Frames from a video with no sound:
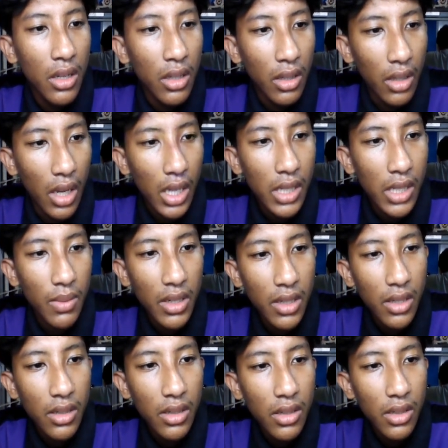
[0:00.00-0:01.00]
The
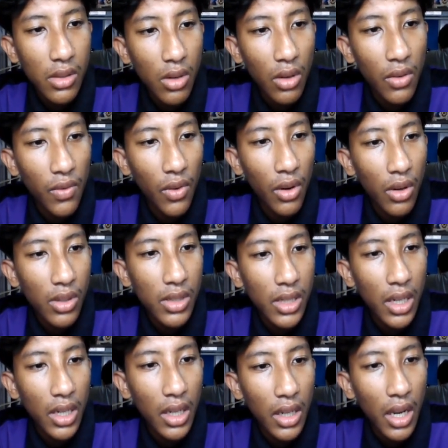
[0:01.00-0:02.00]
expansion stroke follows
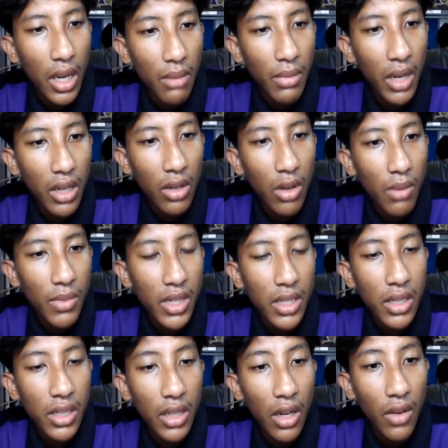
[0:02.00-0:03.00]
ignite by the
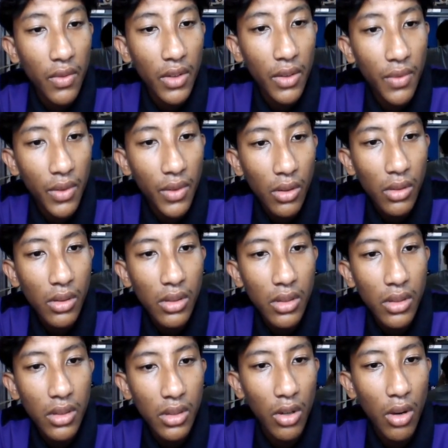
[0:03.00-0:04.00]
combustion of the fuel.
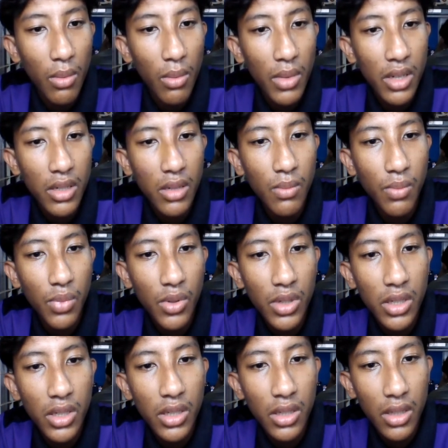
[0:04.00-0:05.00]
The combustion
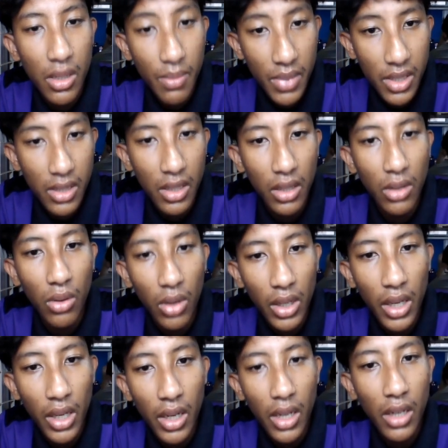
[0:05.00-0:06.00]
pushes the piston
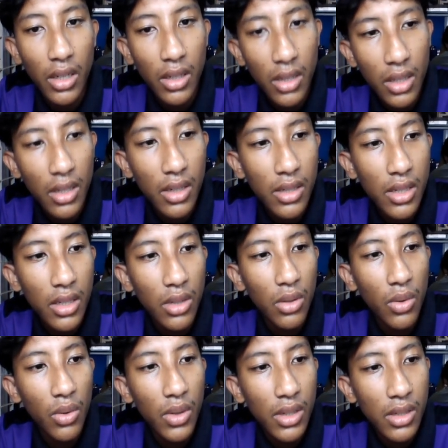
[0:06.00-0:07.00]
located at the TDC
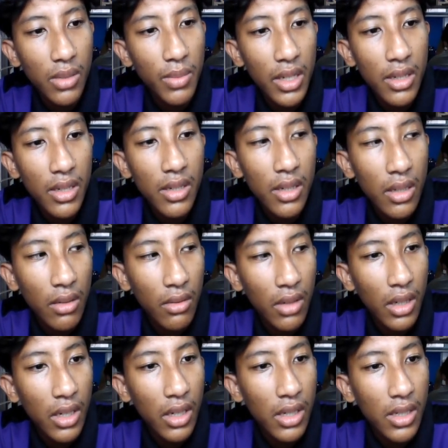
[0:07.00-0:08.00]
towards BDC,
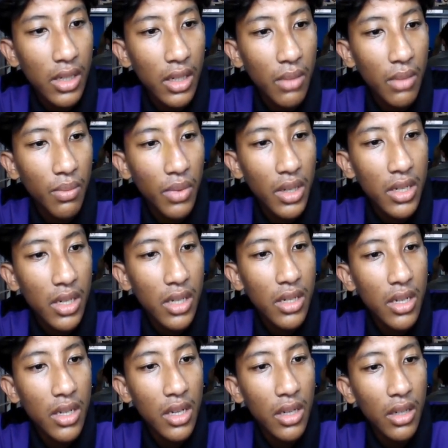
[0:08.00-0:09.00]
releasing the pressure
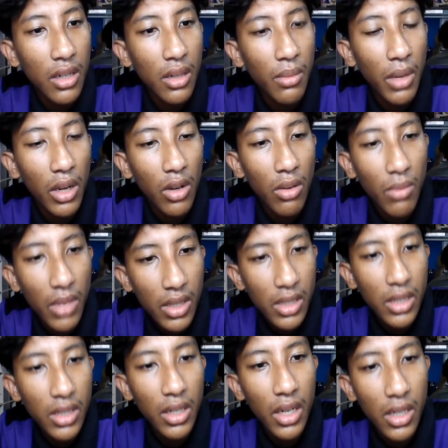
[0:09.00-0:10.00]
generated by
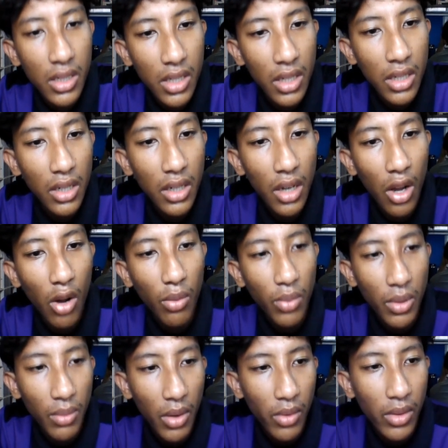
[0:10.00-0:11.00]
combustion and generate
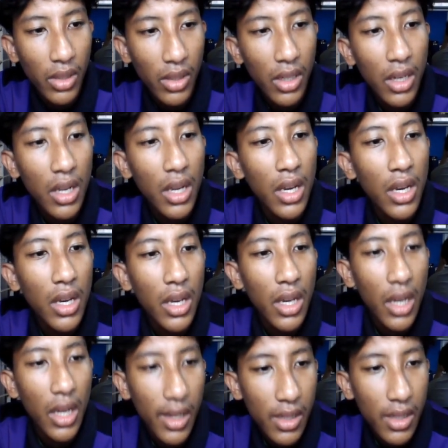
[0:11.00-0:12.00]
output power.
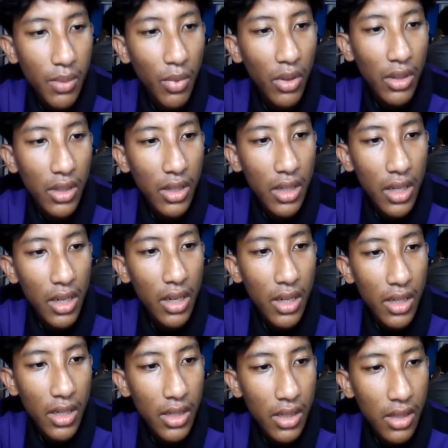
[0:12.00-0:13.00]

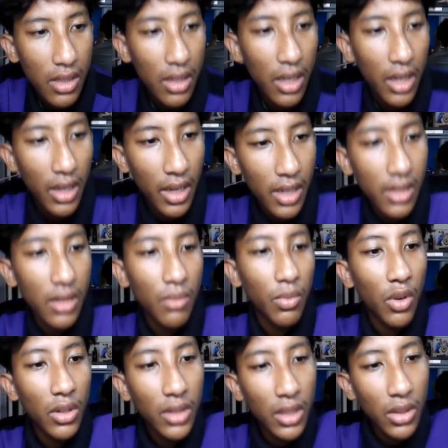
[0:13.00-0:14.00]
It is
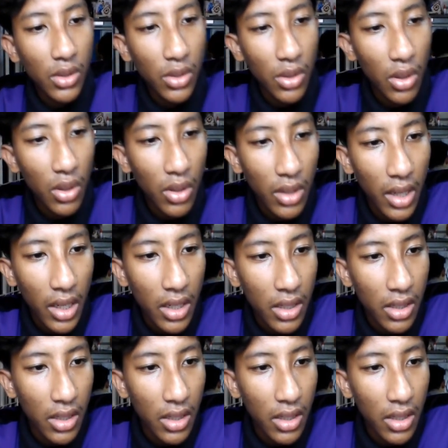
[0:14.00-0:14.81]
important to note that